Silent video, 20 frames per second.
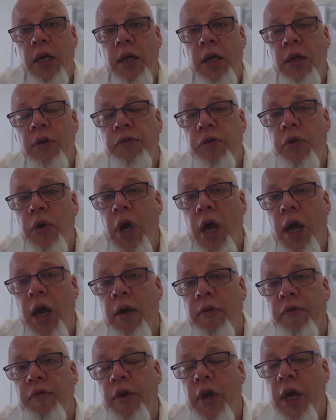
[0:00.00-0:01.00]
If you
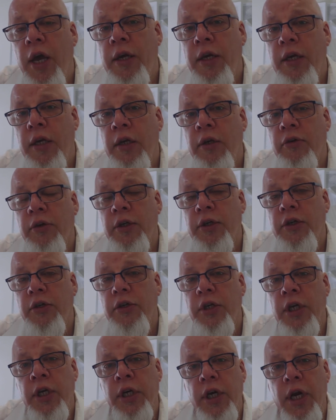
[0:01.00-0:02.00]
have any
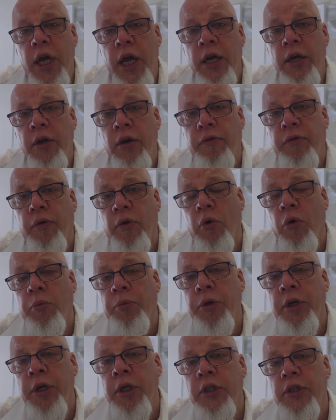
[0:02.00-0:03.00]
interest in any of our
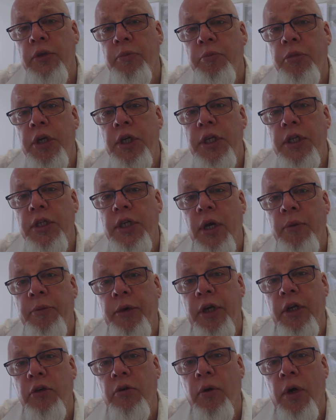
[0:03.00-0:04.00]
openings, please come
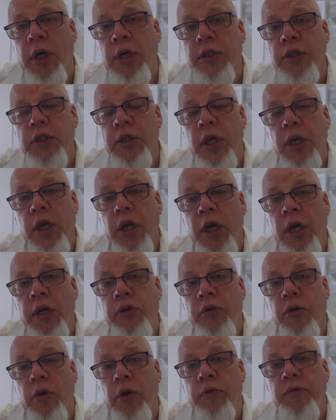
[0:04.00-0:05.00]
back to us
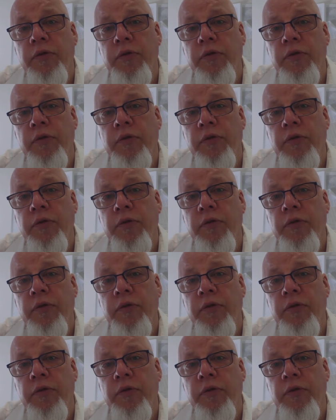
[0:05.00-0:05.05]
at your